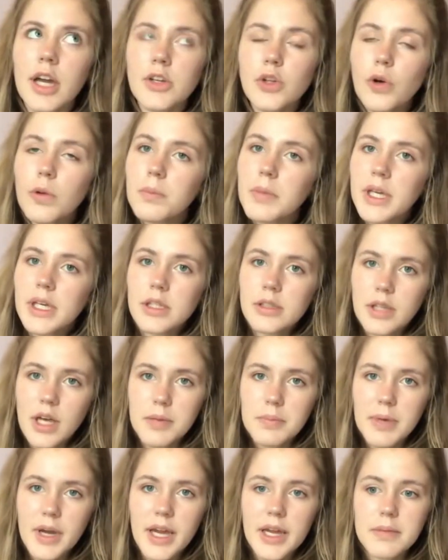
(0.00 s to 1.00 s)
I don't make a
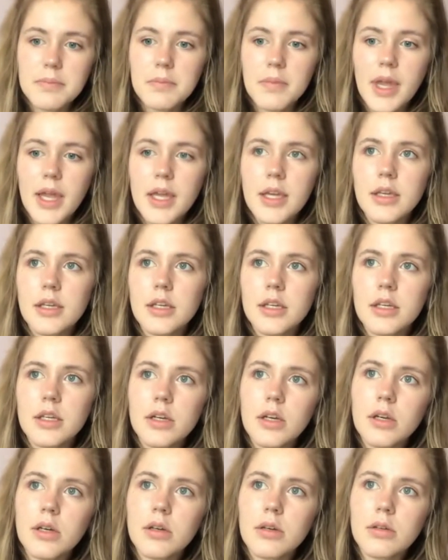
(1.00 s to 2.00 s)
lot, but
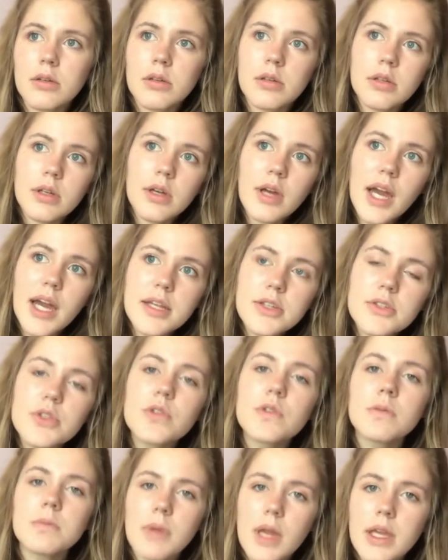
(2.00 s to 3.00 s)
I
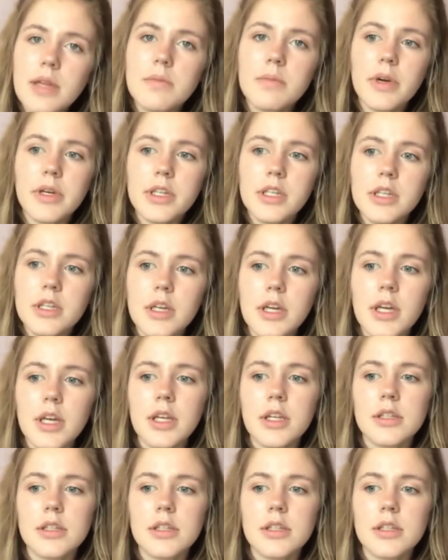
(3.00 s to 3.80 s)
do make money,